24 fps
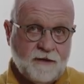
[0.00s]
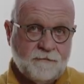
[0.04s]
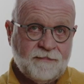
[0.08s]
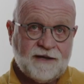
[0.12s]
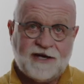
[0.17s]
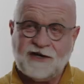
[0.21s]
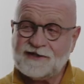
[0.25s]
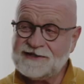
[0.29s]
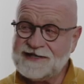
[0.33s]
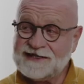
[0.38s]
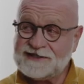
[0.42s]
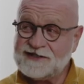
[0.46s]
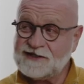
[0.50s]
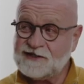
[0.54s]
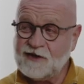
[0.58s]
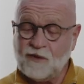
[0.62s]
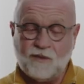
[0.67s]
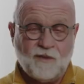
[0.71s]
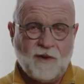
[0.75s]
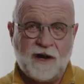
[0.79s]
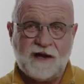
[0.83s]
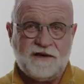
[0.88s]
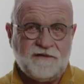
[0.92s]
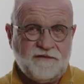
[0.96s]
because it's the
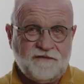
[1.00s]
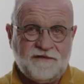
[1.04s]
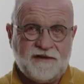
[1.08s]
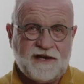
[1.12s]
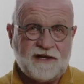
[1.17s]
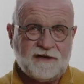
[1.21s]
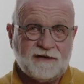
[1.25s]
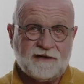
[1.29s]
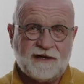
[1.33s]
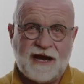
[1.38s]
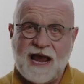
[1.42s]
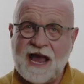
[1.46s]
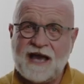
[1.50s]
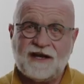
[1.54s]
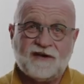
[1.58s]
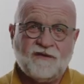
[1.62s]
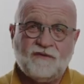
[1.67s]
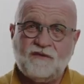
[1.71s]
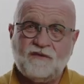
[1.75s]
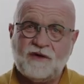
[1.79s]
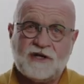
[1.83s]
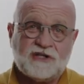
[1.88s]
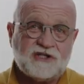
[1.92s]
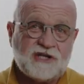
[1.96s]
one fear out
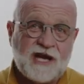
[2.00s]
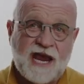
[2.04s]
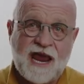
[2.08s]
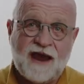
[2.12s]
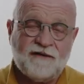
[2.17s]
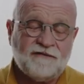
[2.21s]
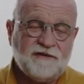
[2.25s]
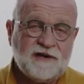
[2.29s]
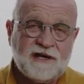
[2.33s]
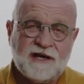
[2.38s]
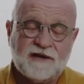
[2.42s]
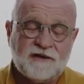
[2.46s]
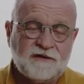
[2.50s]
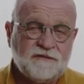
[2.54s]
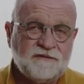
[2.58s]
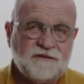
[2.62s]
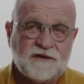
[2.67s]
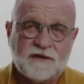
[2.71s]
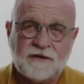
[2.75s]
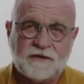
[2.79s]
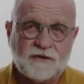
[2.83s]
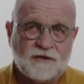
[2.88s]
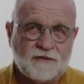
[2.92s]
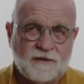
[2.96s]
of which every other
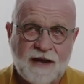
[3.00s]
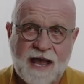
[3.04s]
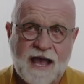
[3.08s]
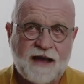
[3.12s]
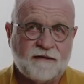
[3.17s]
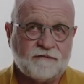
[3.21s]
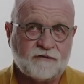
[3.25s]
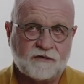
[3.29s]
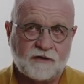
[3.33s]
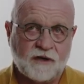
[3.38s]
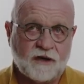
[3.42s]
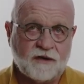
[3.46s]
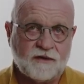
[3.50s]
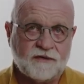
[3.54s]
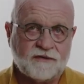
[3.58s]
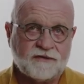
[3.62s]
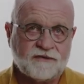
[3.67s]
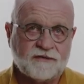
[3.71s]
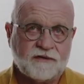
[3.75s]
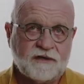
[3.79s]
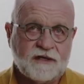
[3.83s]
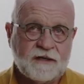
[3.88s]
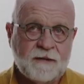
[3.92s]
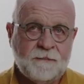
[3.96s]
fear you have grows.